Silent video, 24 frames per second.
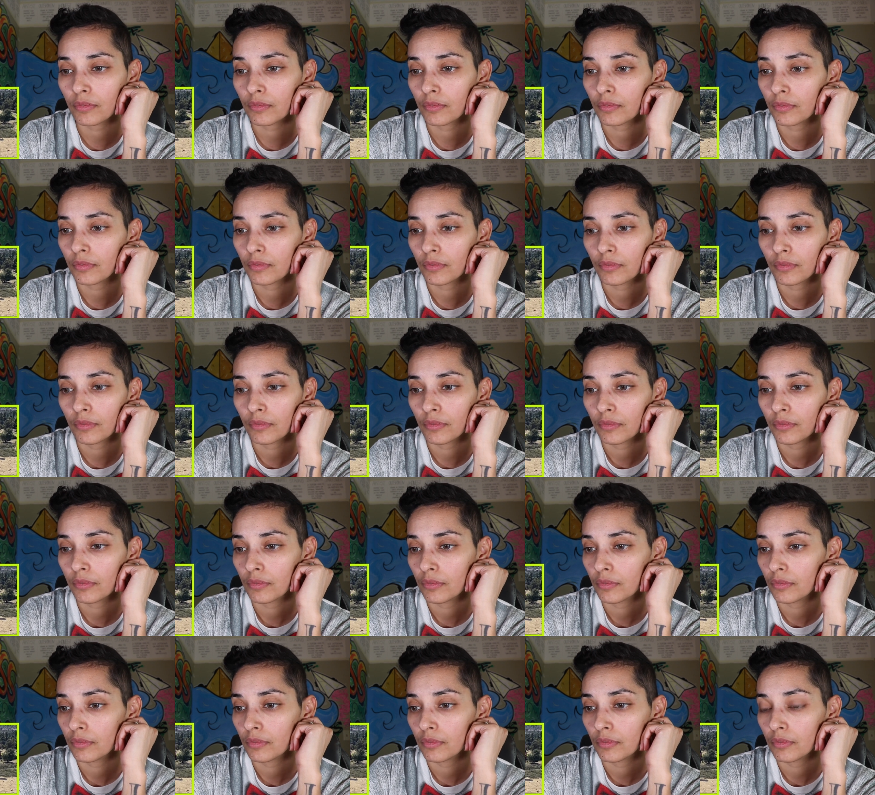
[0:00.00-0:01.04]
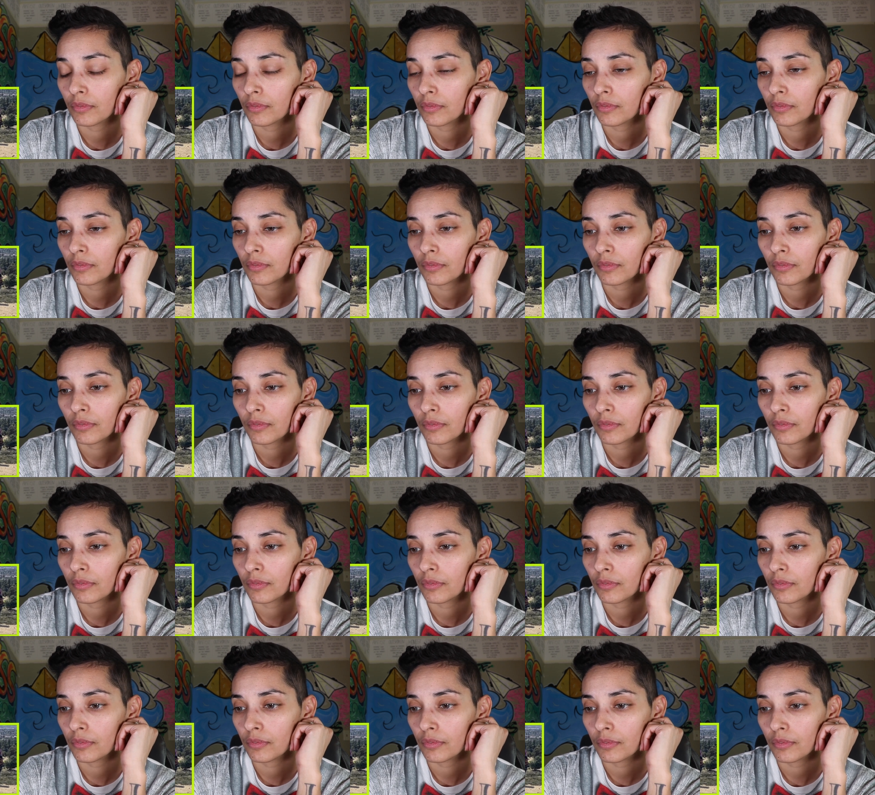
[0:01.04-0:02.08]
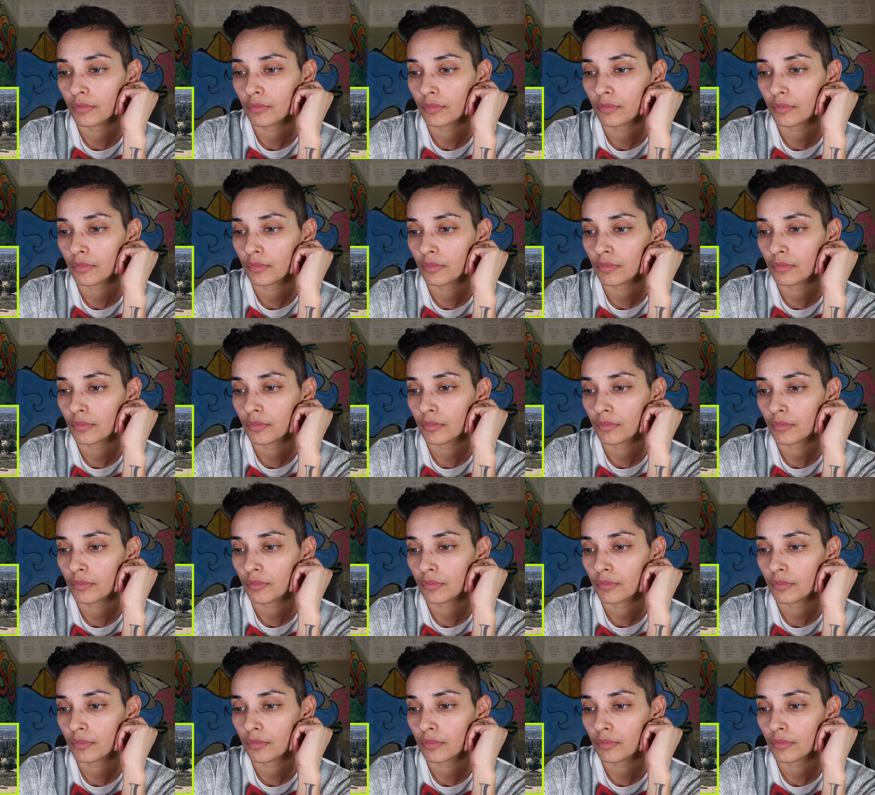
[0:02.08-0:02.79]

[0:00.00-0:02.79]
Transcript: (silence)